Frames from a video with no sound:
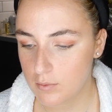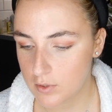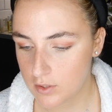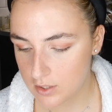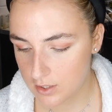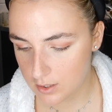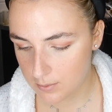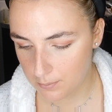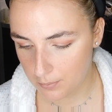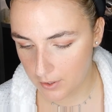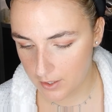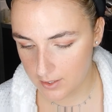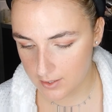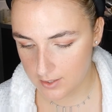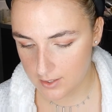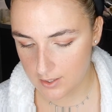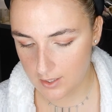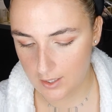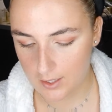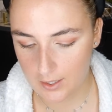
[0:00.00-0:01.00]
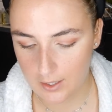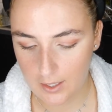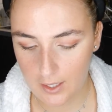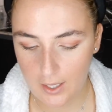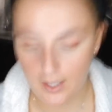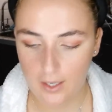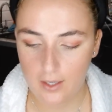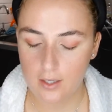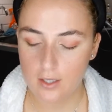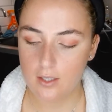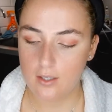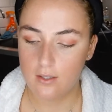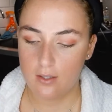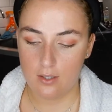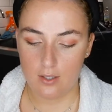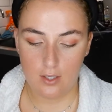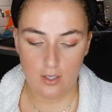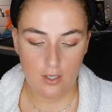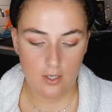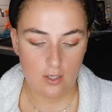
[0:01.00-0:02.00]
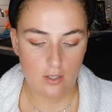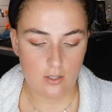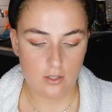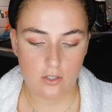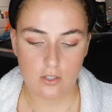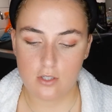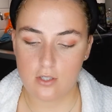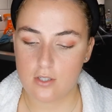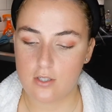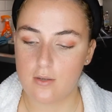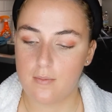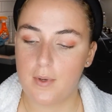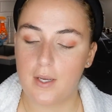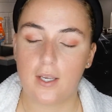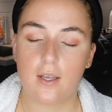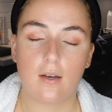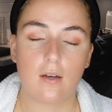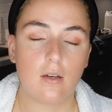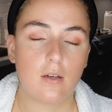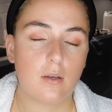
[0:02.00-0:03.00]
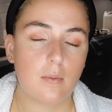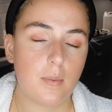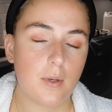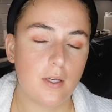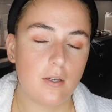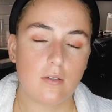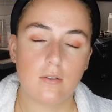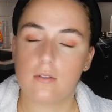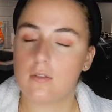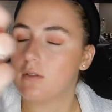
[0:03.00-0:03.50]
I'm going to spritz again, just to make it look a bit